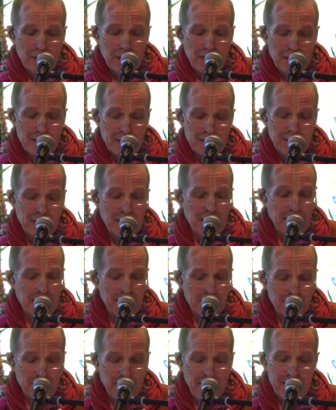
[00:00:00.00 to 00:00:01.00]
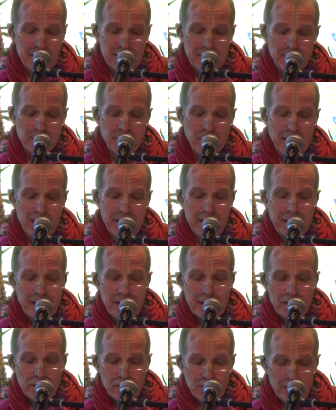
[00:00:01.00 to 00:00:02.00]
is addressed by
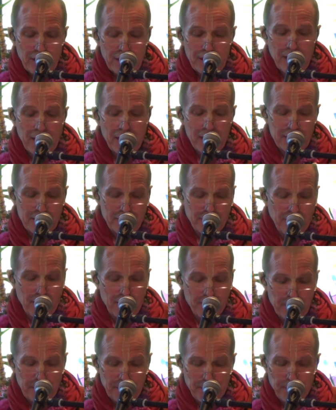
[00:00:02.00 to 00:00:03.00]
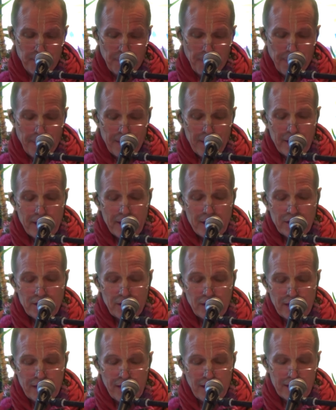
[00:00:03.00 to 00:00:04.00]
Sridhar Swami.
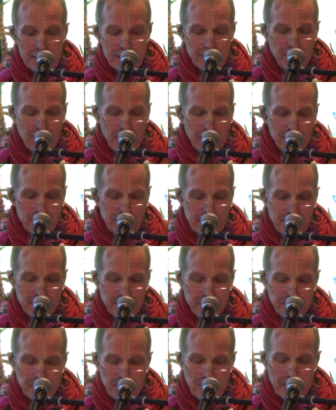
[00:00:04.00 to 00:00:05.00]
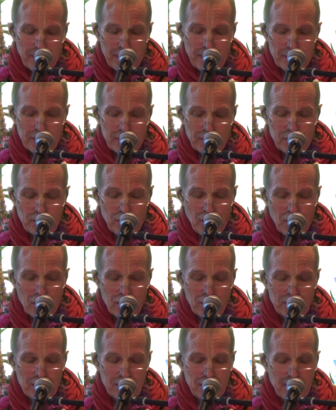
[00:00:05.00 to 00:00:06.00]
Sridhar Swami
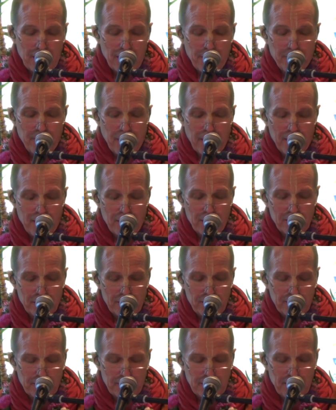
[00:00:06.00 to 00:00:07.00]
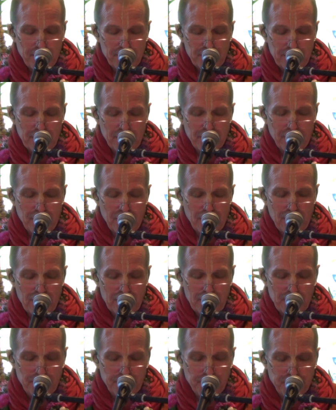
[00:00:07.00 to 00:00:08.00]
talks about, gives the
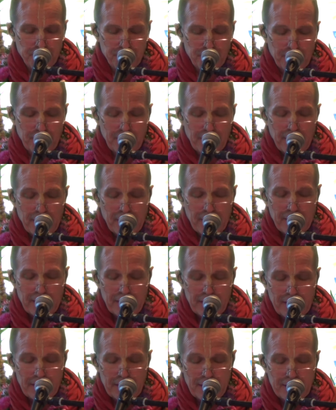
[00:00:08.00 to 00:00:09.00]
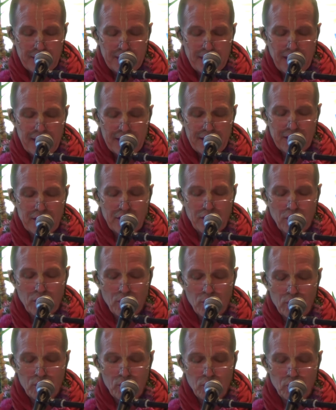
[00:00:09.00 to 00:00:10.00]
verse, he says,
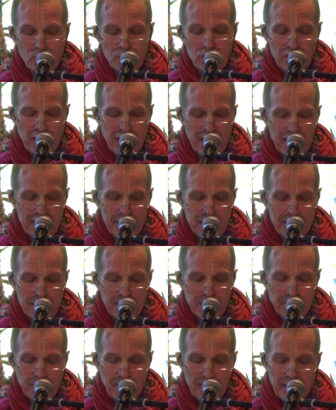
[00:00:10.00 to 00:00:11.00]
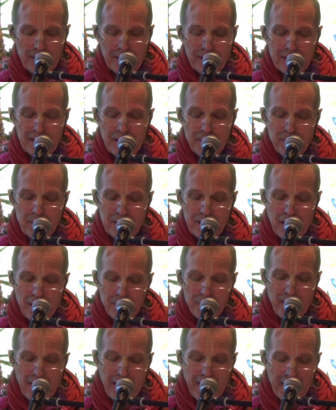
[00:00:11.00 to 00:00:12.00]
those who chant, they
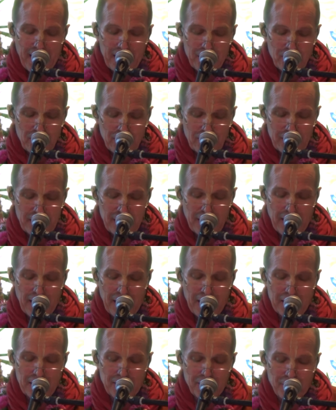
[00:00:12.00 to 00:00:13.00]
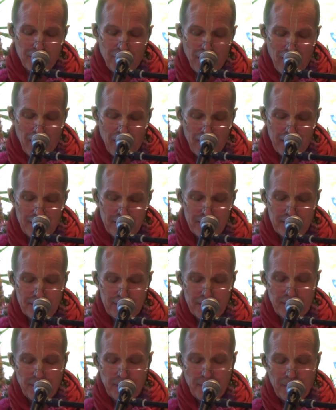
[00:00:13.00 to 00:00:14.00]
become actually advanced